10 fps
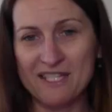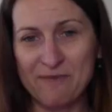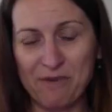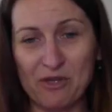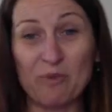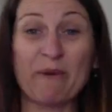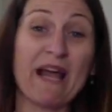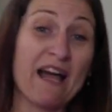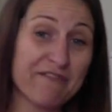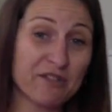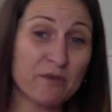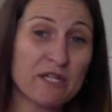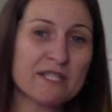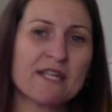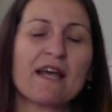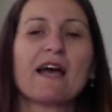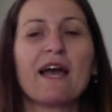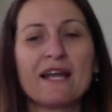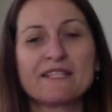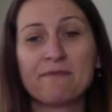typical, but afterwards
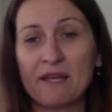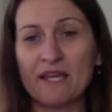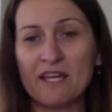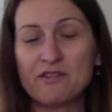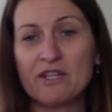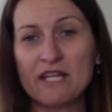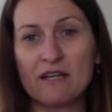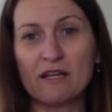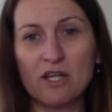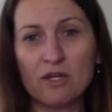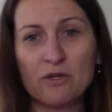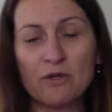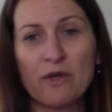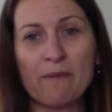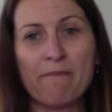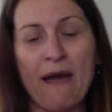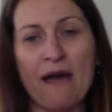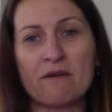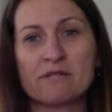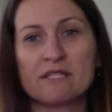it gives you another clue
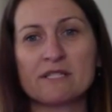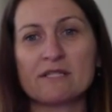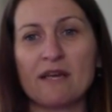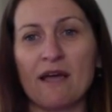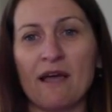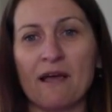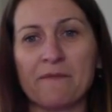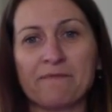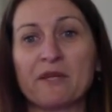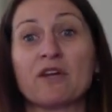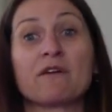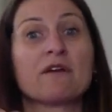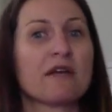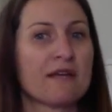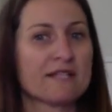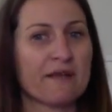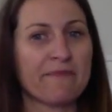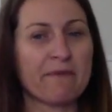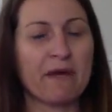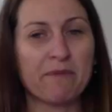about
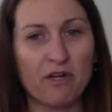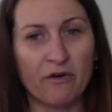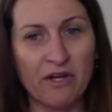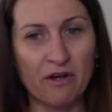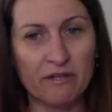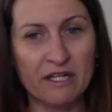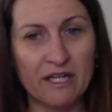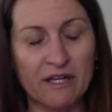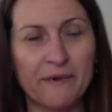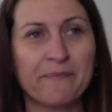something might be going on here.